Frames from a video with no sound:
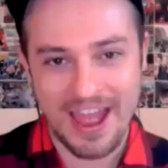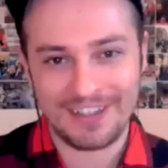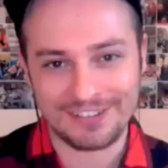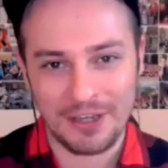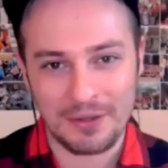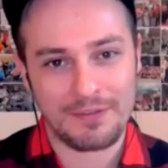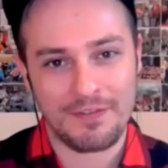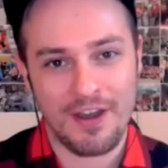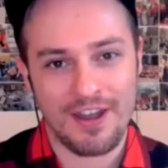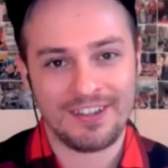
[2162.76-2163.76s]
That is totally
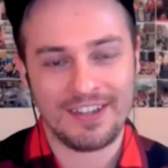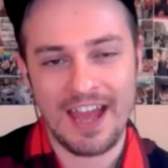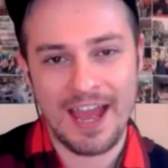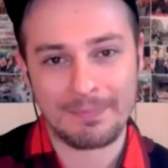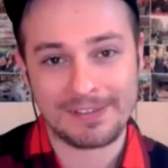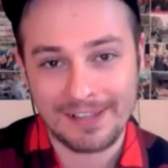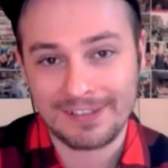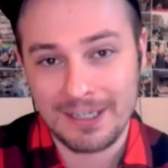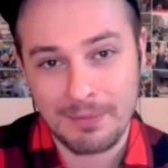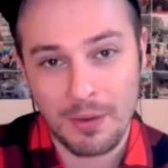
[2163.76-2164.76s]
fine. Let's get
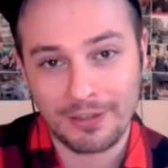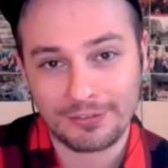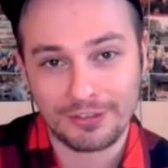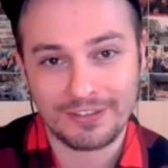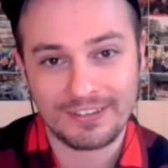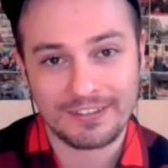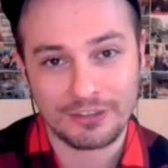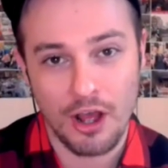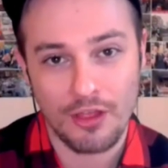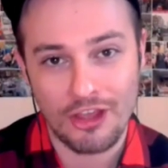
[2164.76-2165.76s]
into my questions.
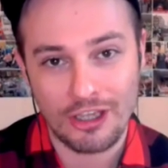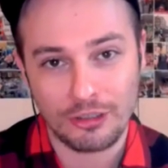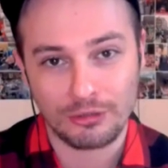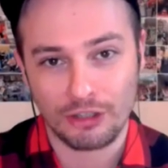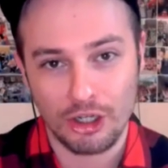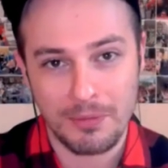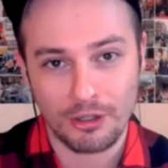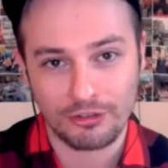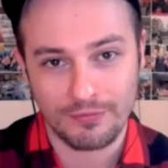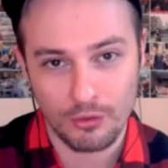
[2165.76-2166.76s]
Scott, thank you so
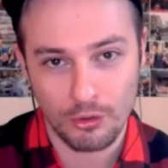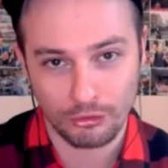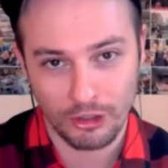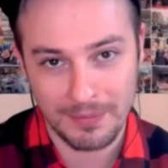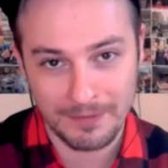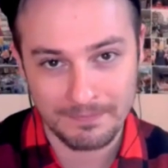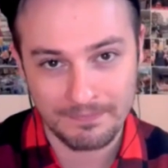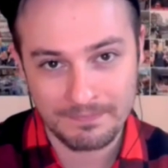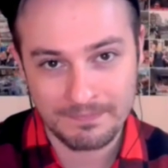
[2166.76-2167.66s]
much for joining me.